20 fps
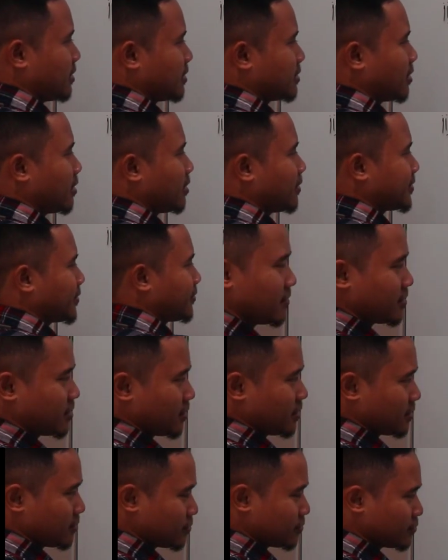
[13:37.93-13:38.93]
this is R.
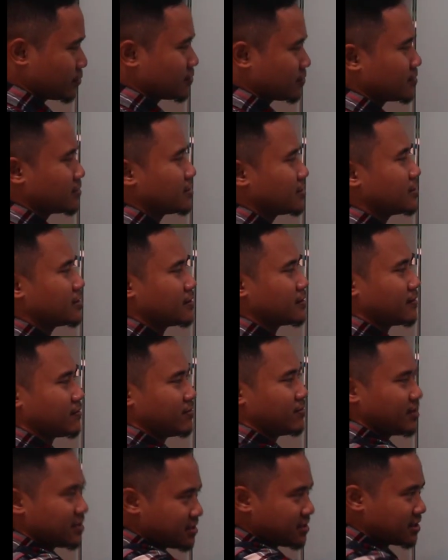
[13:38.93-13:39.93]
So
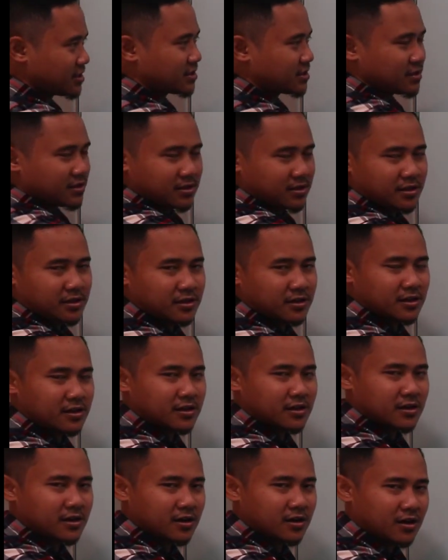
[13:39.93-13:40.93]
this is
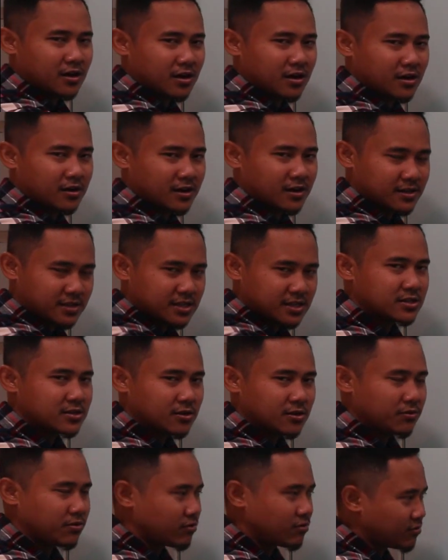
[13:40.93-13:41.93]

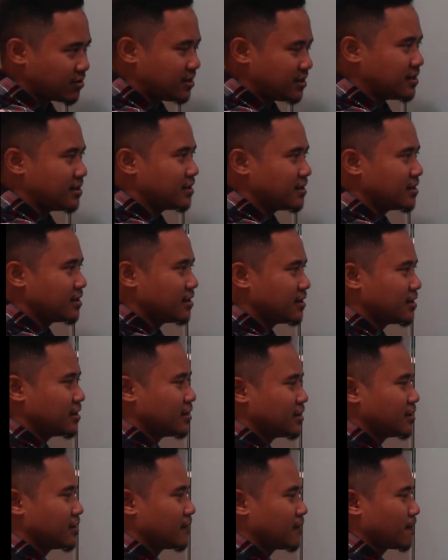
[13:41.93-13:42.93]
resistor 3.
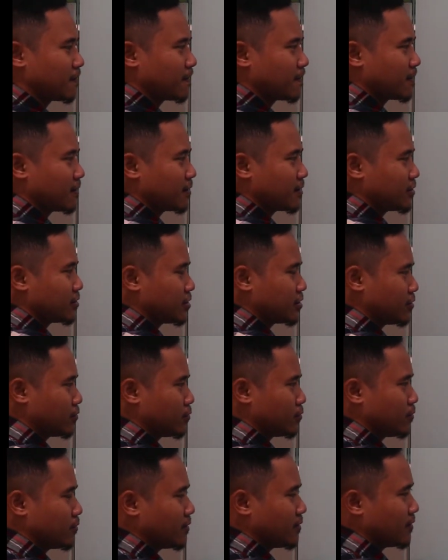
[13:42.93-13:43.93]

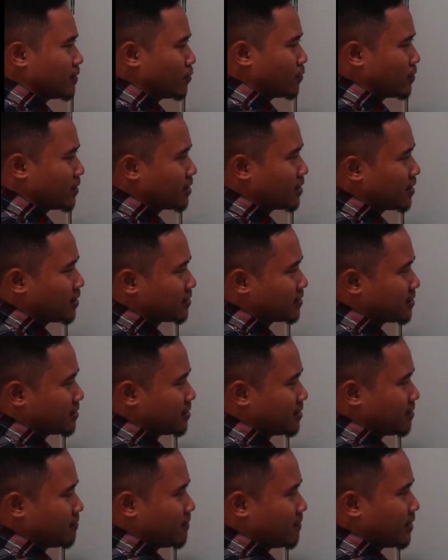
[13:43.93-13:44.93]
So we got
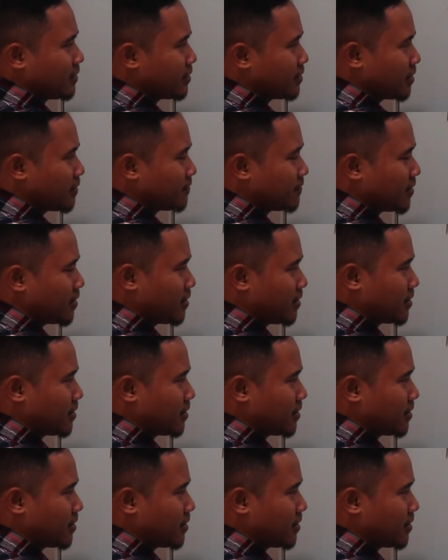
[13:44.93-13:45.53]
the value of